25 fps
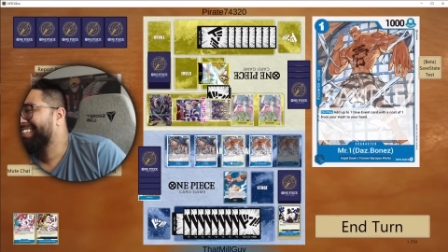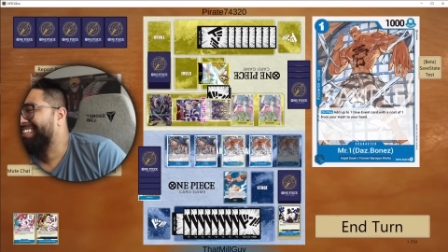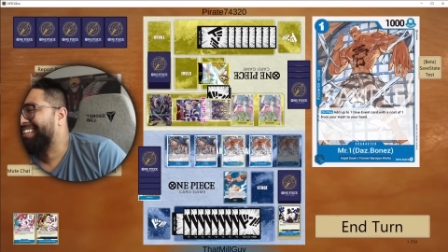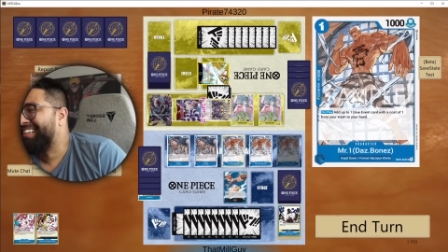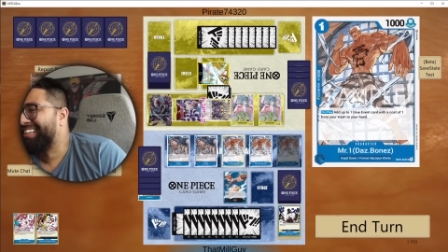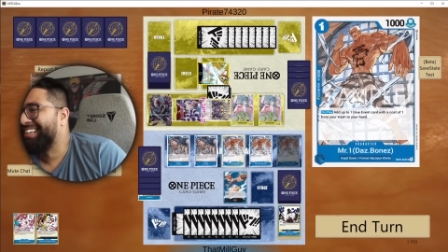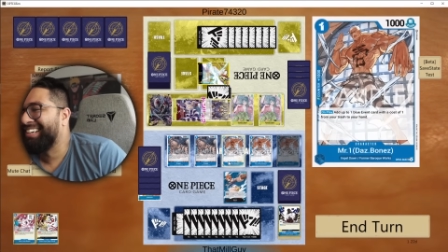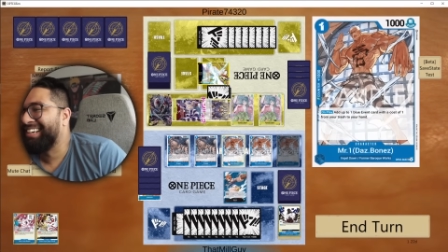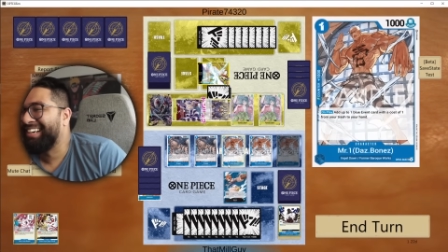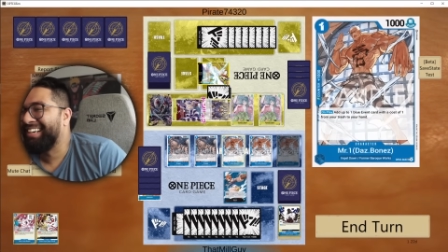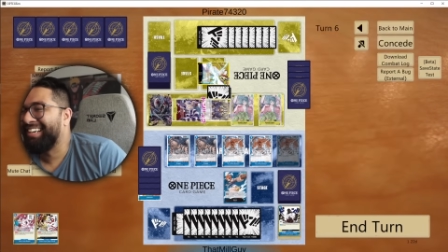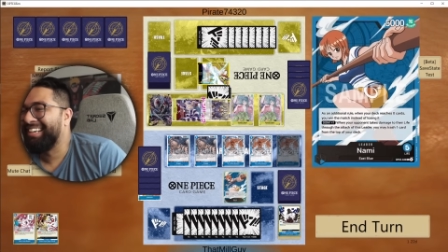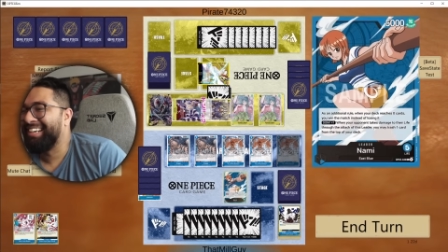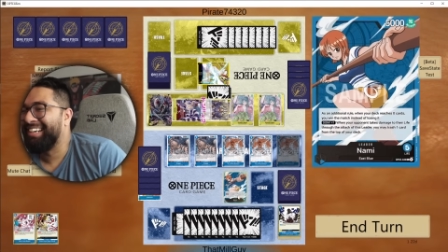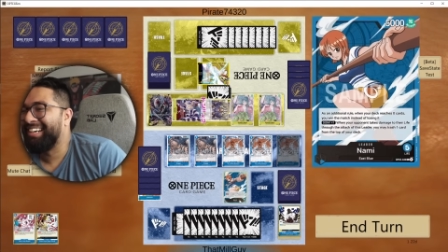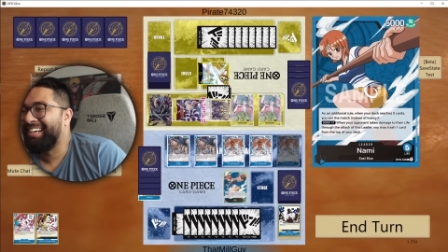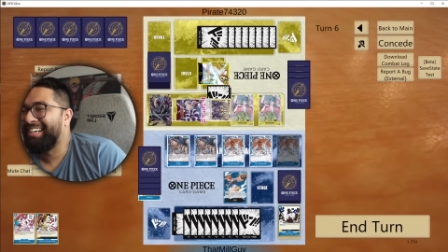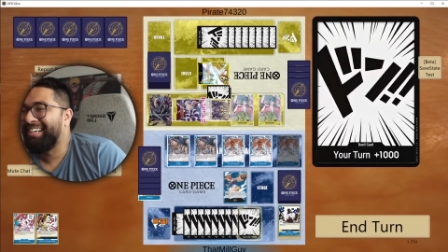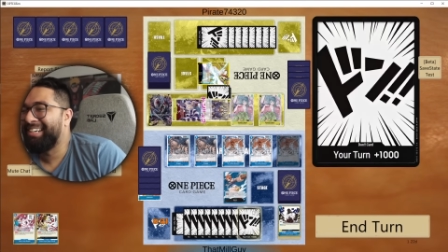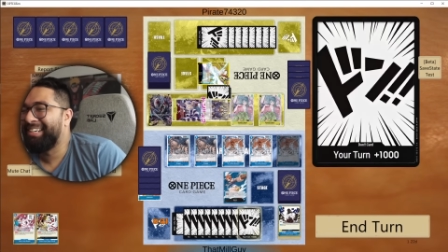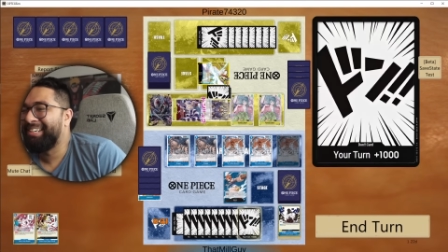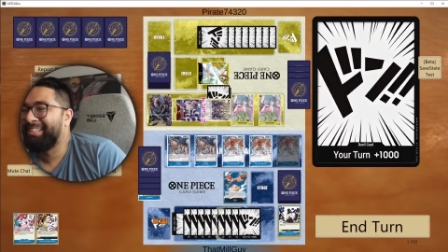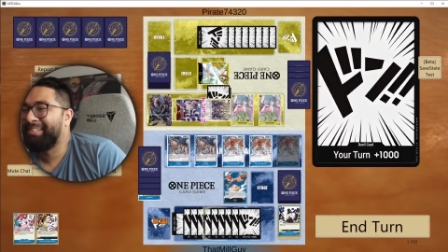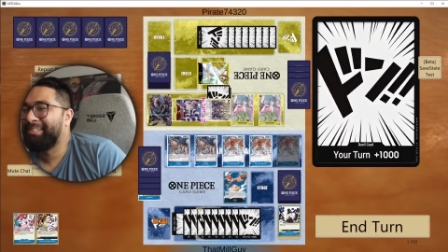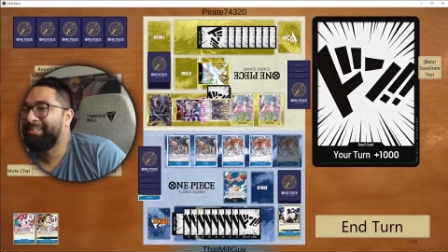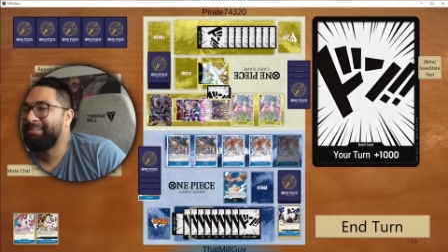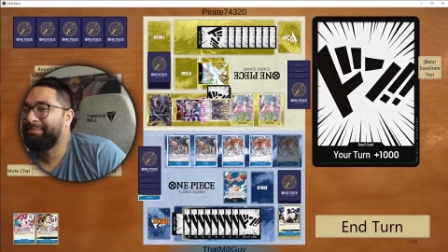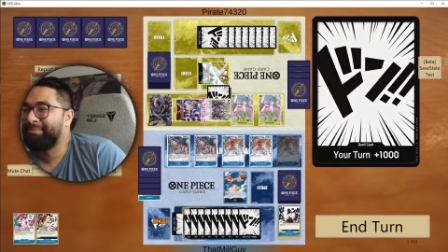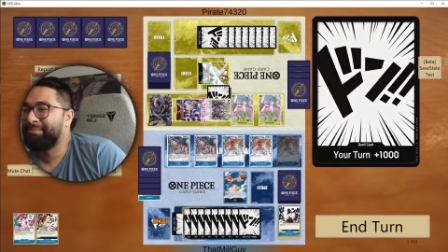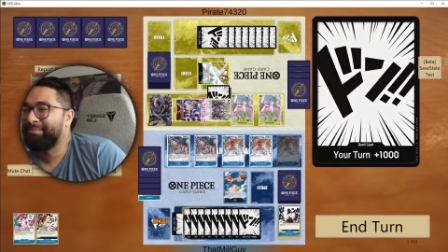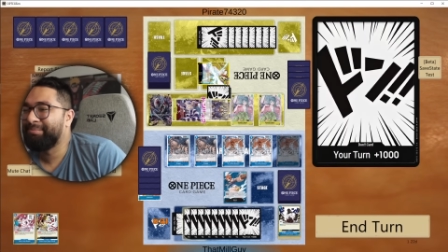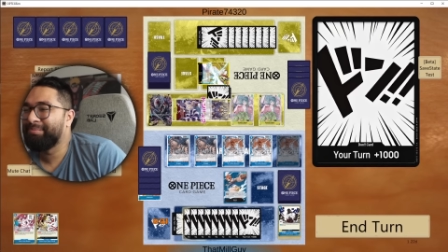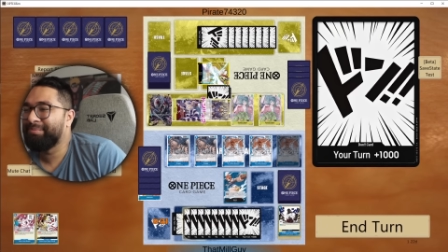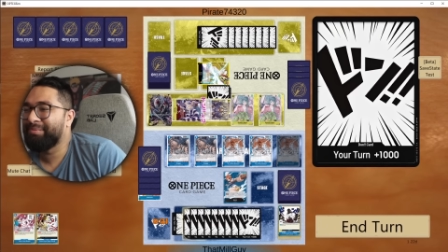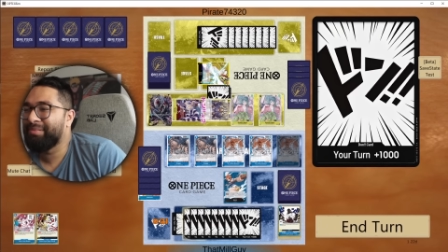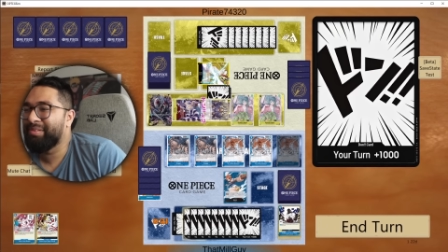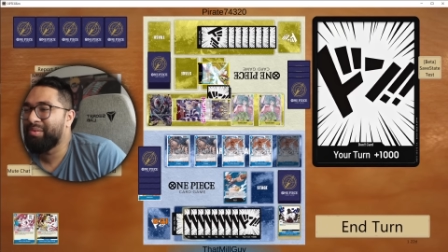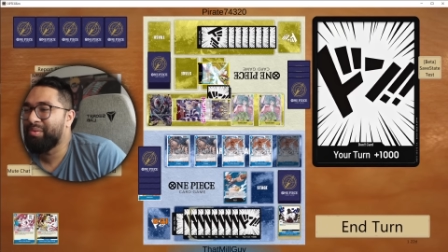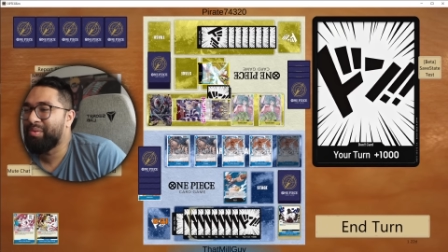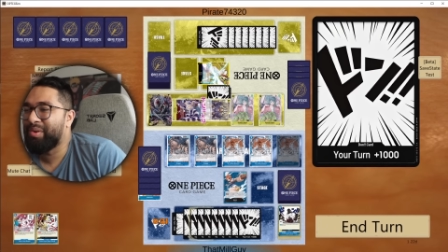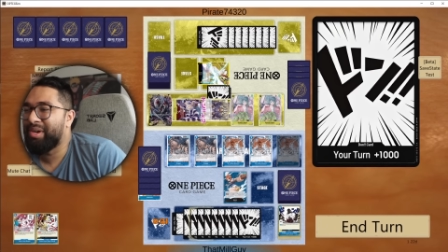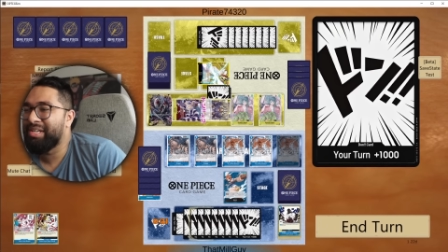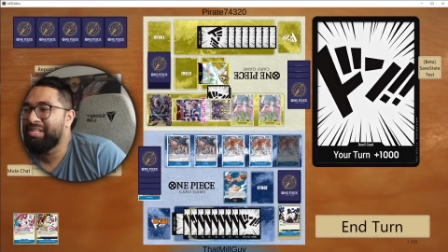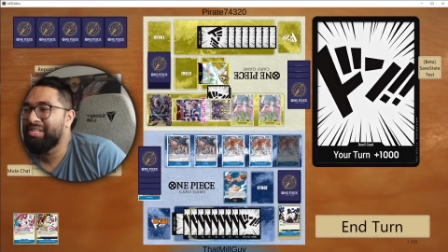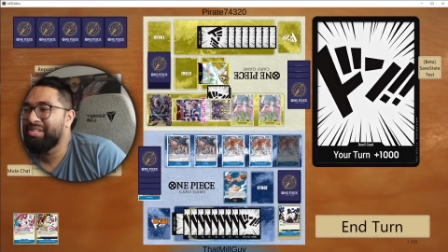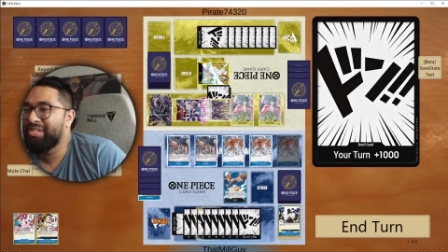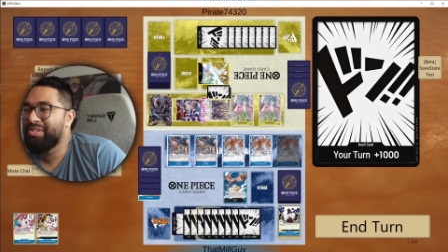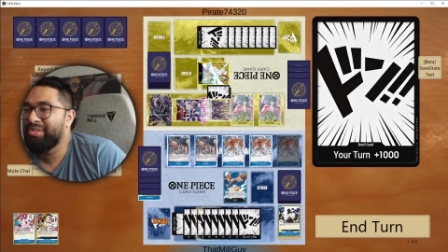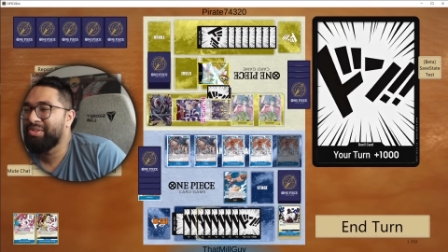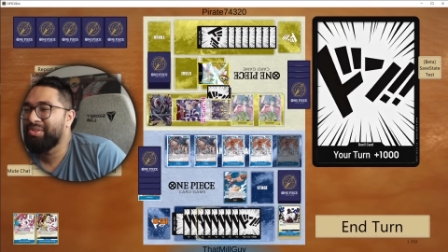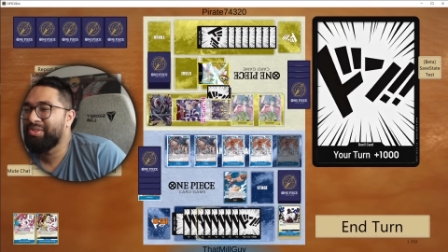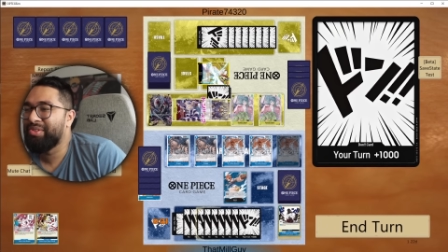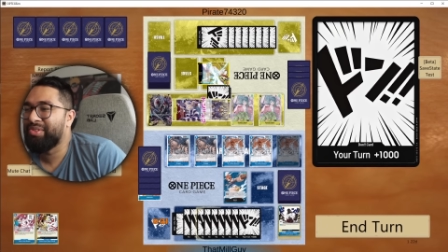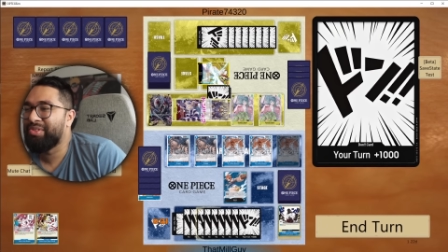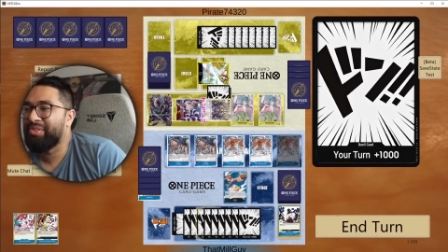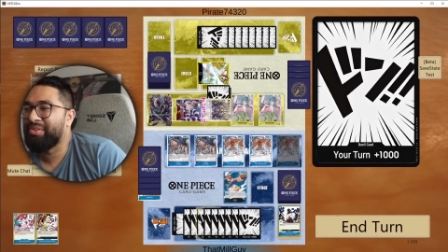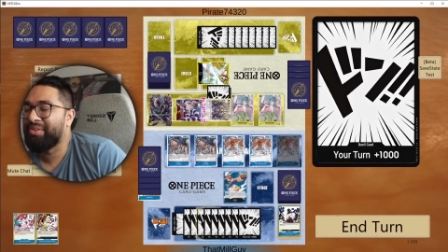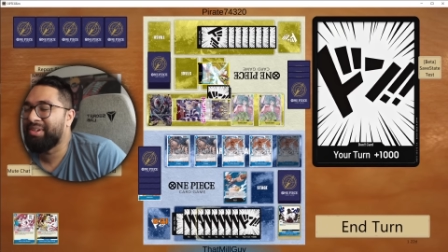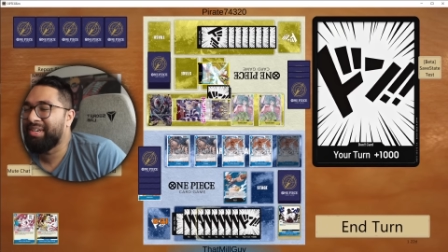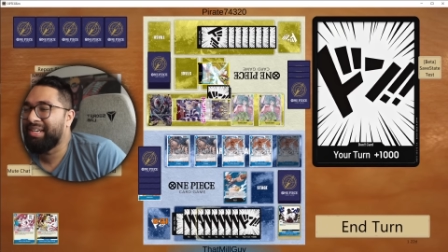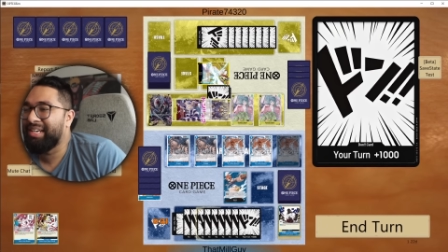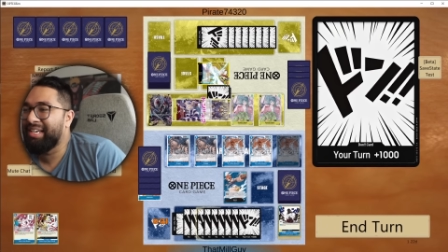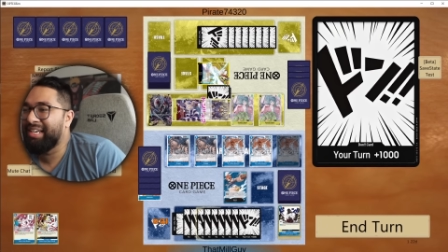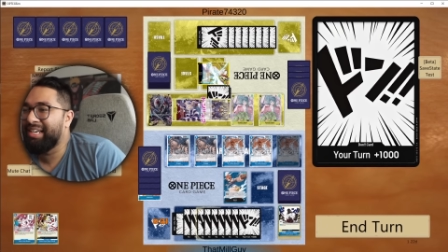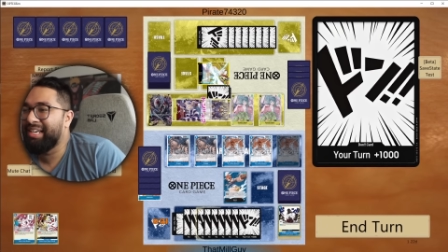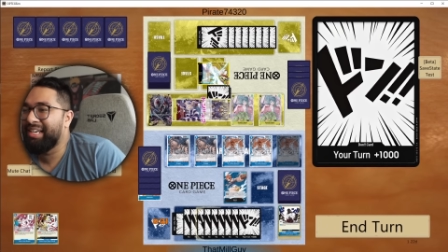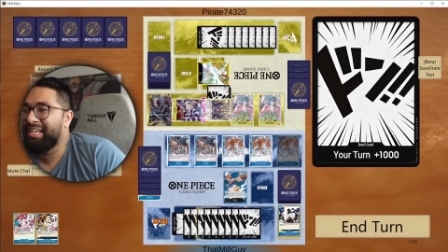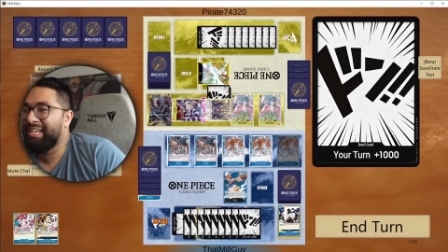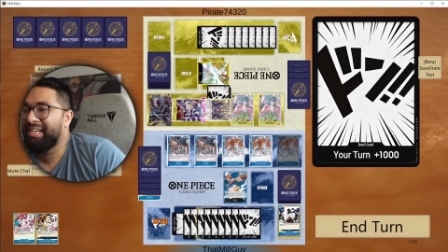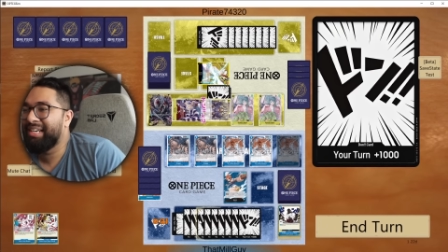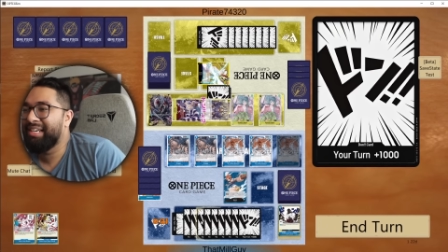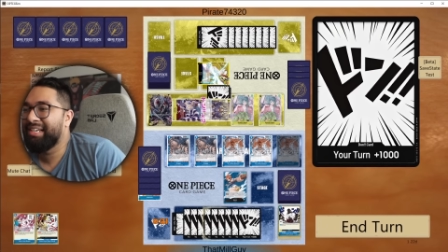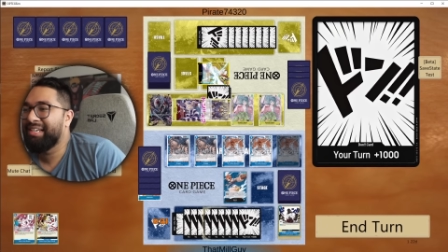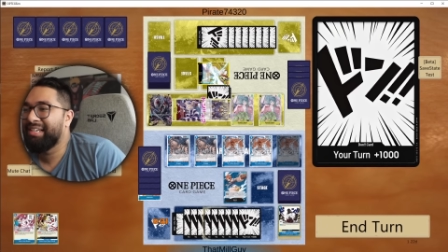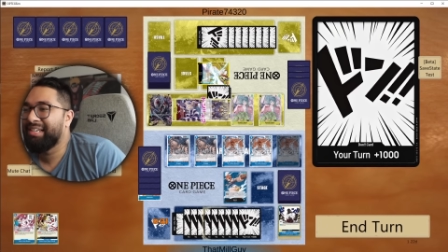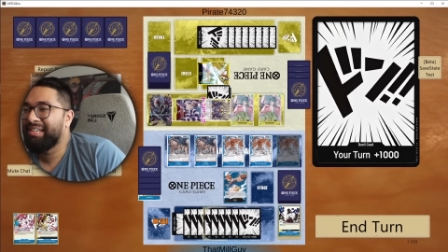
All right. Um, one, two, three.